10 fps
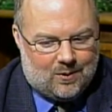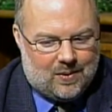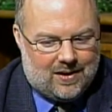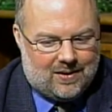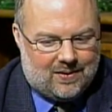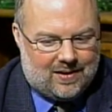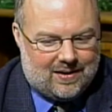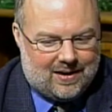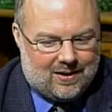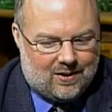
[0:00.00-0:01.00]
we know
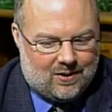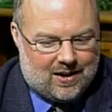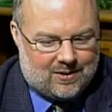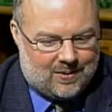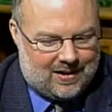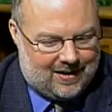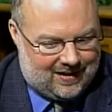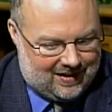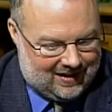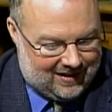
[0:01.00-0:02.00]
that they are
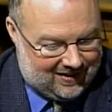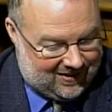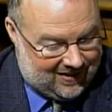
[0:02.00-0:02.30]
graduating, again,